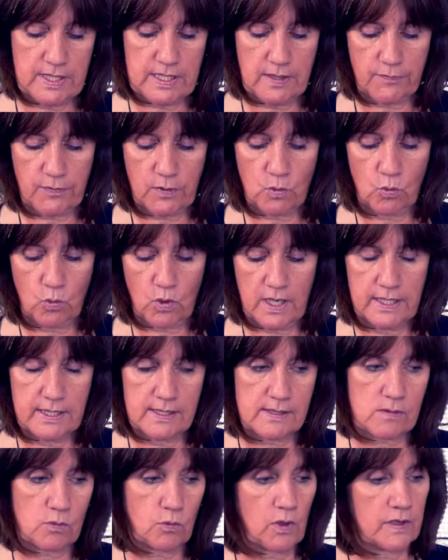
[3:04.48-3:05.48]
different
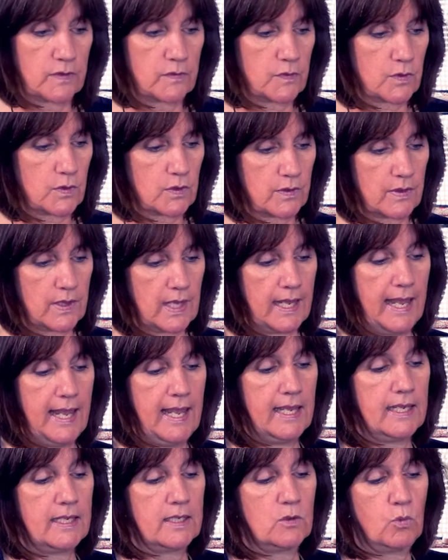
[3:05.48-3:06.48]
ones, one for the
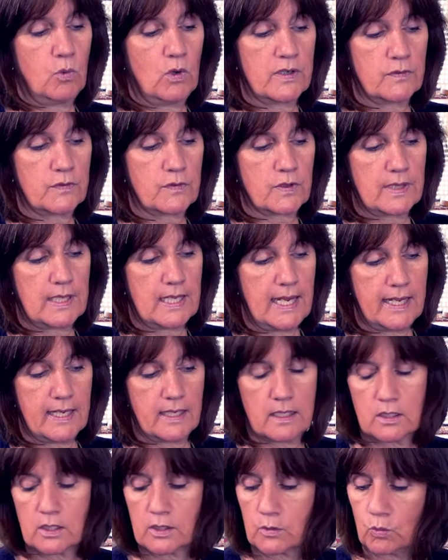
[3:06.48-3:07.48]
head, one for the
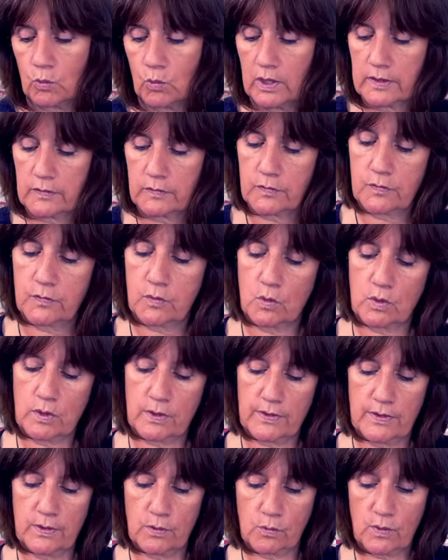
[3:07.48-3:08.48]
ankle, and one for
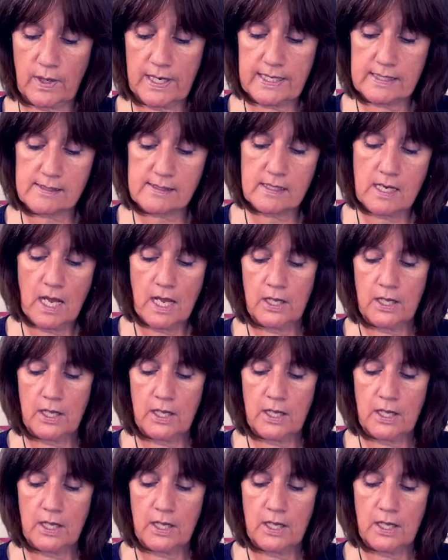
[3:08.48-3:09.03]
the wrist.